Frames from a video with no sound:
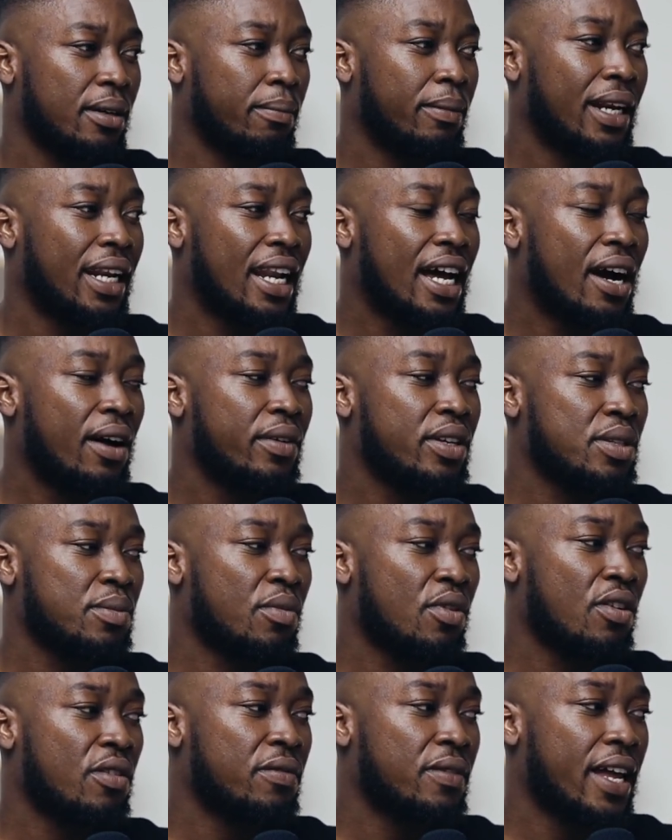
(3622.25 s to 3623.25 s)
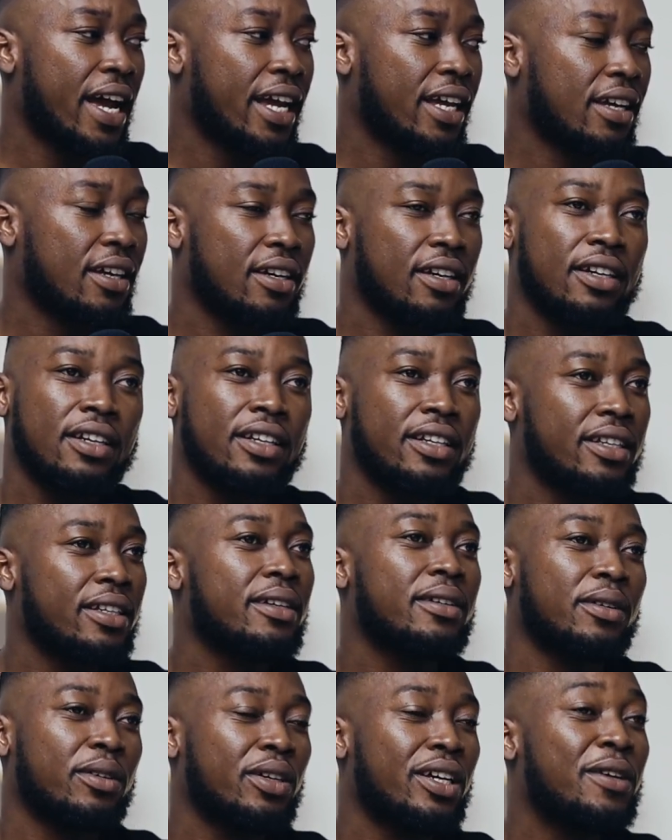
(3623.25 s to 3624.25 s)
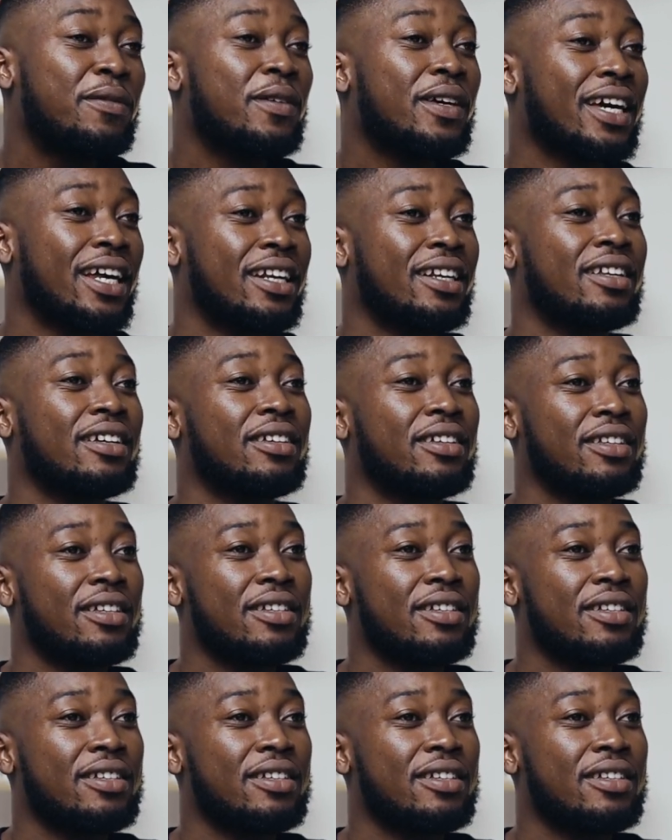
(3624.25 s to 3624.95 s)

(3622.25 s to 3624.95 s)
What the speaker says: But now it's more of like, if you can